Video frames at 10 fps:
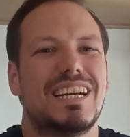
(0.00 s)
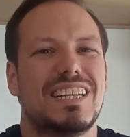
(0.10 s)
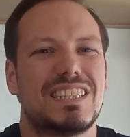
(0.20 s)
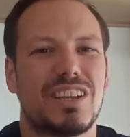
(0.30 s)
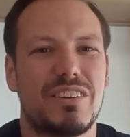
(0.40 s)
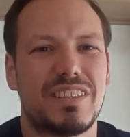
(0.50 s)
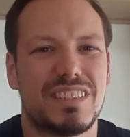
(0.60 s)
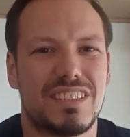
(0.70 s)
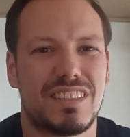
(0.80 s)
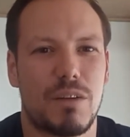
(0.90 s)
So
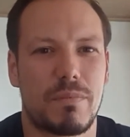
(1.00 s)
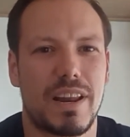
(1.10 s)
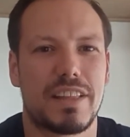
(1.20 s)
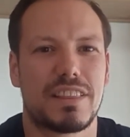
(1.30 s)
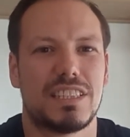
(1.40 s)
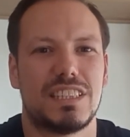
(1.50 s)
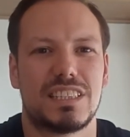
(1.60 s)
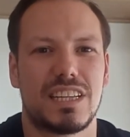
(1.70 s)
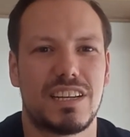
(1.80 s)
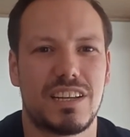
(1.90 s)
I'm glad this
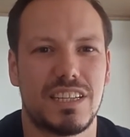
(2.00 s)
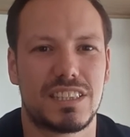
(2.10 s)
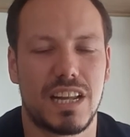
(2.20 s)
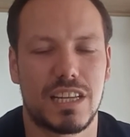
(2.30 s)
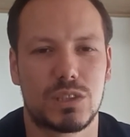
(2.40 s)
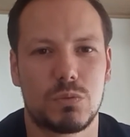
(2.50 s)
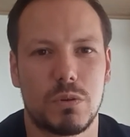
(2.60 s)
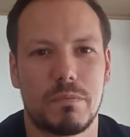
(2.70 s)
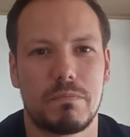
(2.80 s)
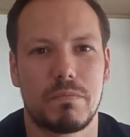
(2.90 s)
is the last
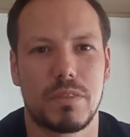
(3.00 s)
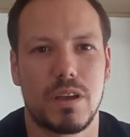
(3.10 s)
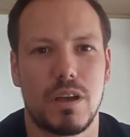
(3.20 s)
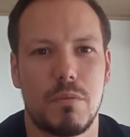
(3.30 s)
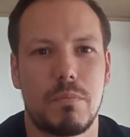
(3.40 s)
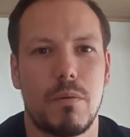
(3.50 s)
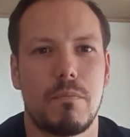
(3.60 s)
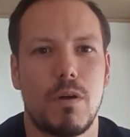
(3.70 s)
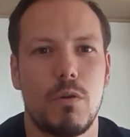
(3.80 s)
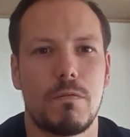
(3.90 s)
one. But
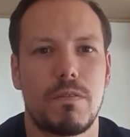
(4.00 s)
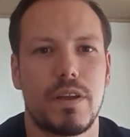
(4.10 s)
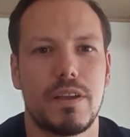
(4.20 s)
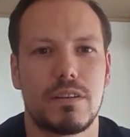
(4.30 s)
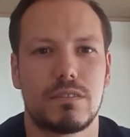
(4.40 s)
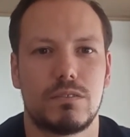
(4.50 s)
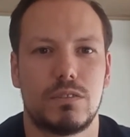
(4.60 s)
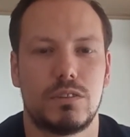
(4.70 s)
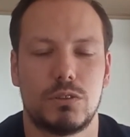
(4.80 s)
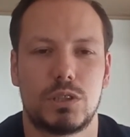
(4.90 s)
hopefully
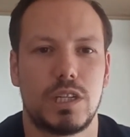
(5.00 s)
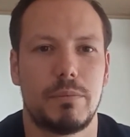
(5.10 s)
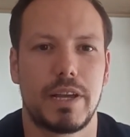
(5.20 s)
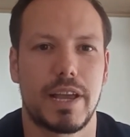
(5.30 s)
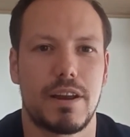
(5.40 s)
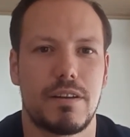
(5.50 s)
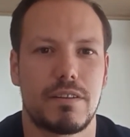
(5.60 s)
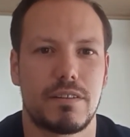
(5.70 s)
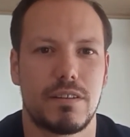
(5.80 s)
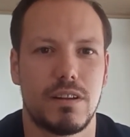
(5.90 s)
you'll see me again.
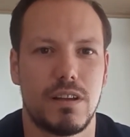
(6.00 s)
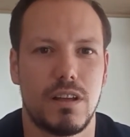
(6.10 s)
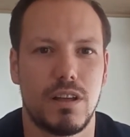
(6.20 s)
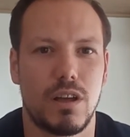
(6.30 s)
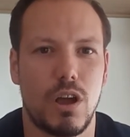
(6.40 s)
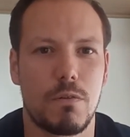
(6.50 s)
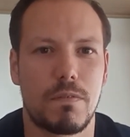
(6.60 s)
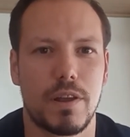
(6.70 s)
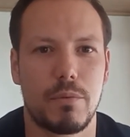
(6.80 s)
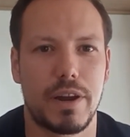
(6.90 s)

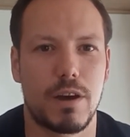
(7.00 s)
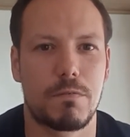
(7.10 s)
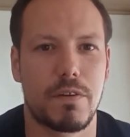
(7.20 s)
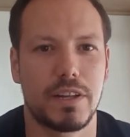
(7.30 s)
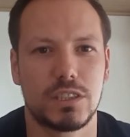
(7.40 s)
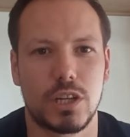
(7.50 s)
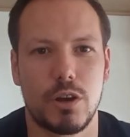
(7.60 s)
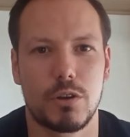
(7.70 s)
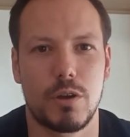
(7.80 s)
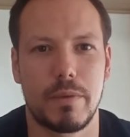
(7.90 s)
Hopefully we're now friends. I
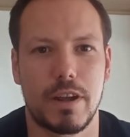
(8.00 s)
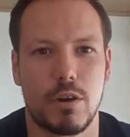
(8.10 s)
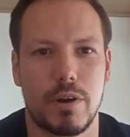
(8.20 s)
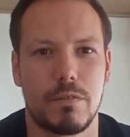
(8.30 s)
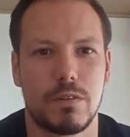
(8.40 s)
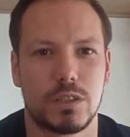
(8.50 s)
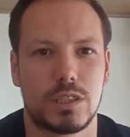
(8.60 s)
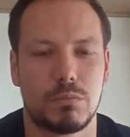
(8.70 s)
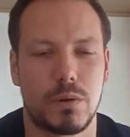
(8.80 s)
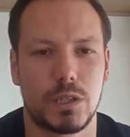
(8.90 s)
know I don't make a great
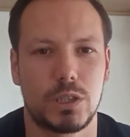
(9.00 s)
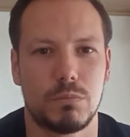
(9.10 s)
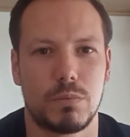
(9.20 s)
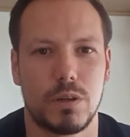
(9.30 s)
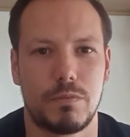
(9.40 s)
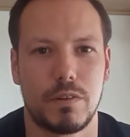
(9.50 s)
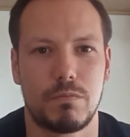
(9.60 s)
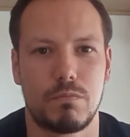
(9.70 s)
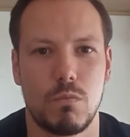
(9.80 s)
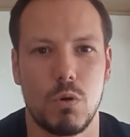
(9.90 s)
first impression, but if
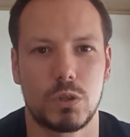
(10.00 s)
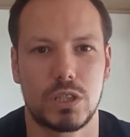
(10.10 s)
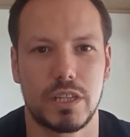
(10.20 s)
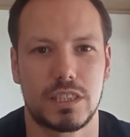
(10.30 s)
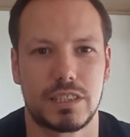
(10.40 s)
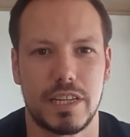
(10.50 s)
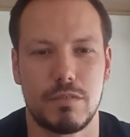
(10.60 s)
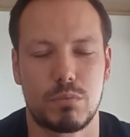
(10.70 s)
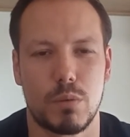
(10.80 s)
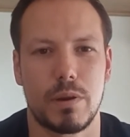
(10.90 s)
you've watched this, then
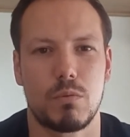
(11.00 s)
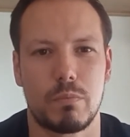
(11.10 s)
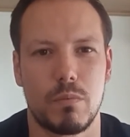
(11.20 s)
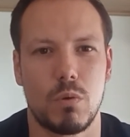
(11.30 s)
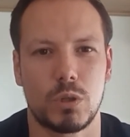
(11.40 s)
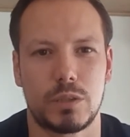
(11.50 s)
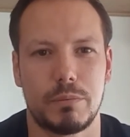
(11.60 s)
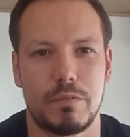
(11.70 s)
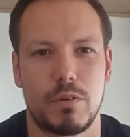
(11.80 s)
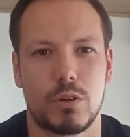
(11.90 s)
you've probably been watching
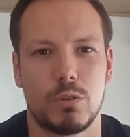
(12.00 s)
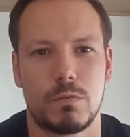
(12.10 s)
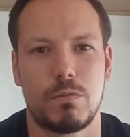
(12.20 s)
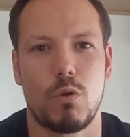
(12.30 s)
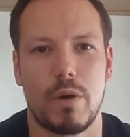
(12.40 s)
me for a good 4